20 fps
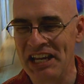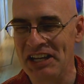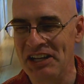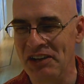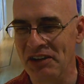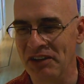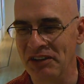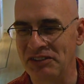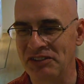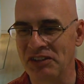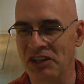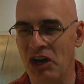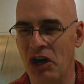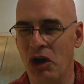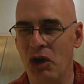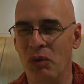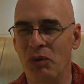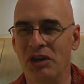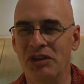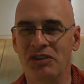You know, it's
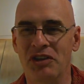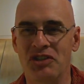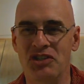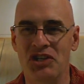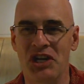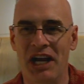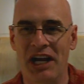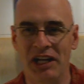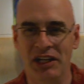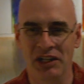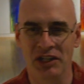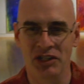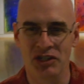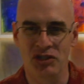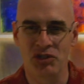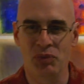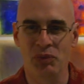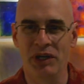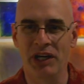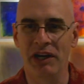always a
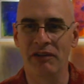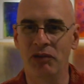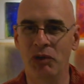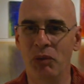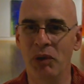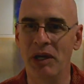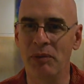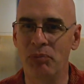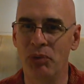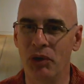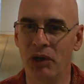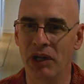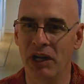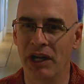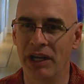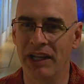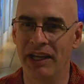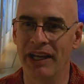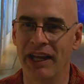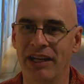challenge whenever we put
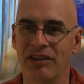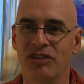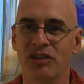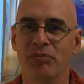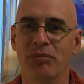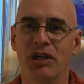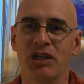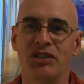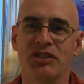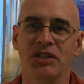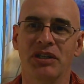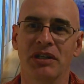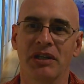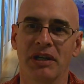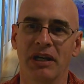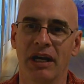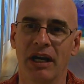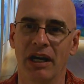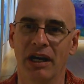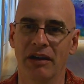on an exhibition
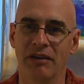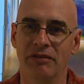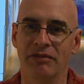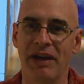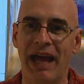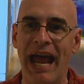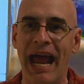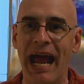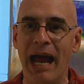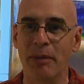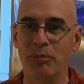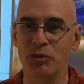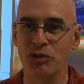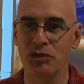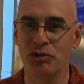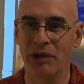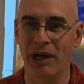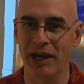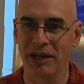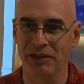of
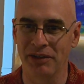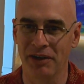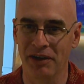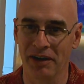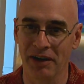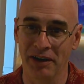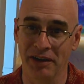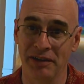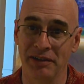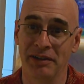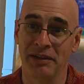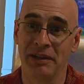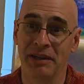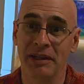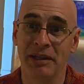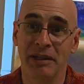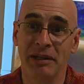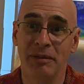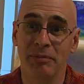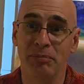abstract art.
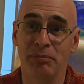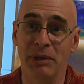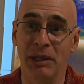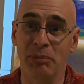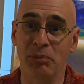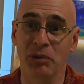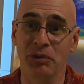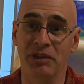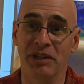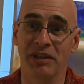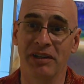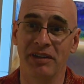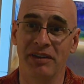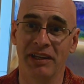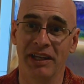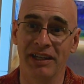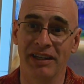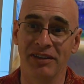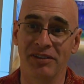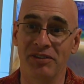People tend to
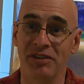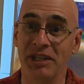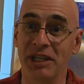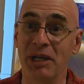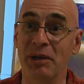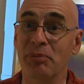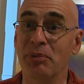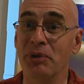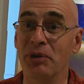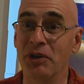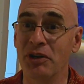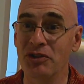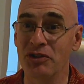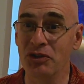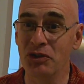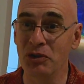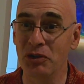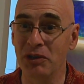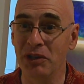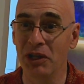think it's the emperor's
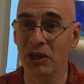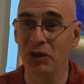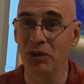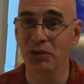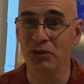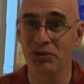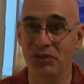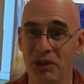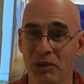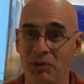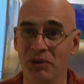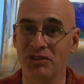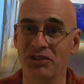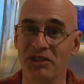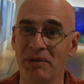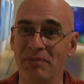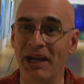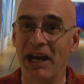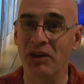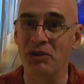new clothes, that we're
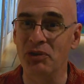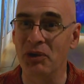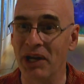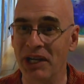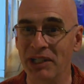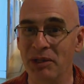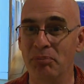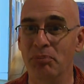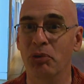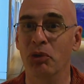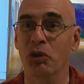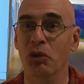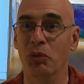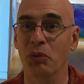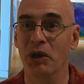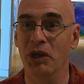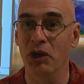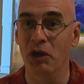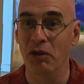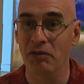somehow trying to pull
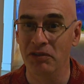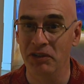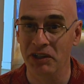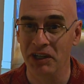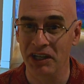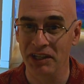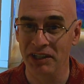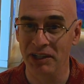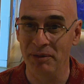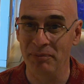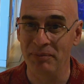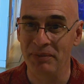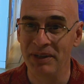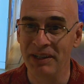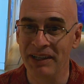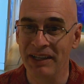one over on them.